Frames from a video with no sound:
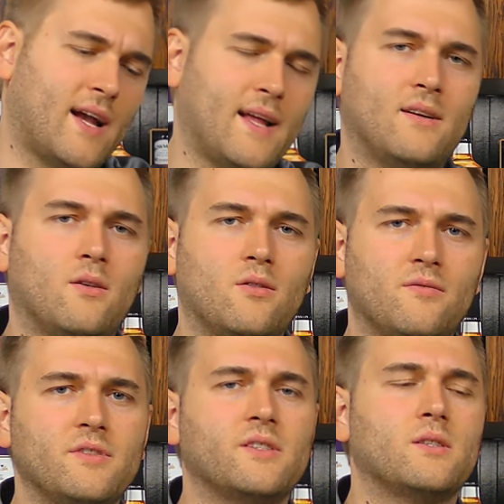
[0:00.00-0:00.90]

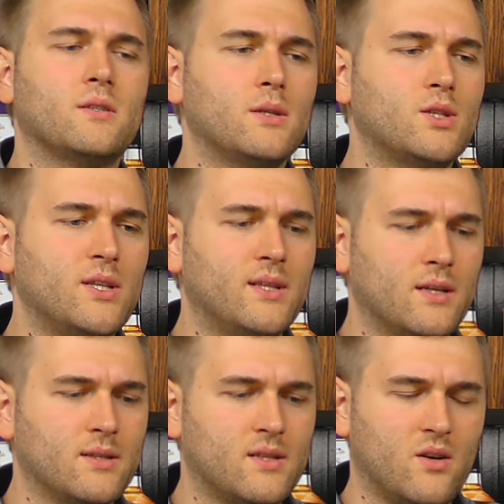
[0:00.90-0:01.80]
cannot visit the
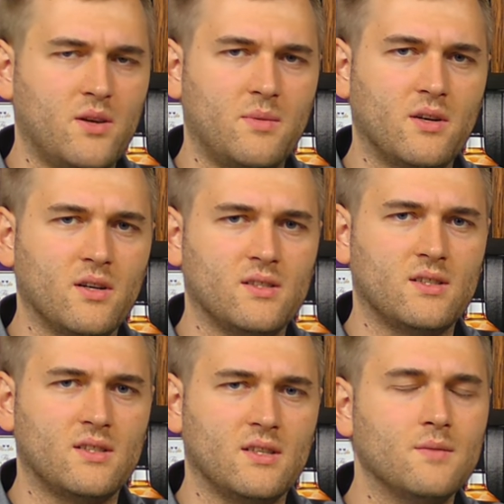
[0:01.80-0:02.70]
Chita Distillery because
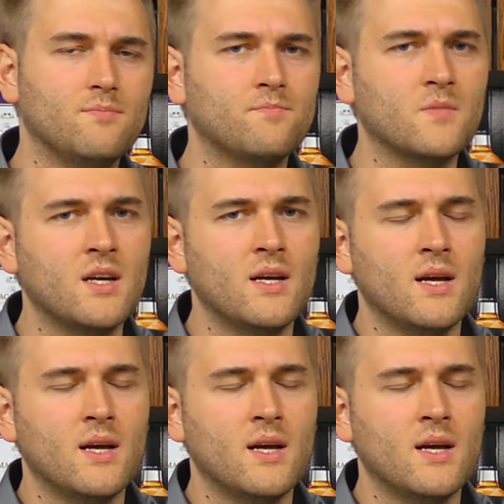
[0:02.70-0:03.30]
it's um,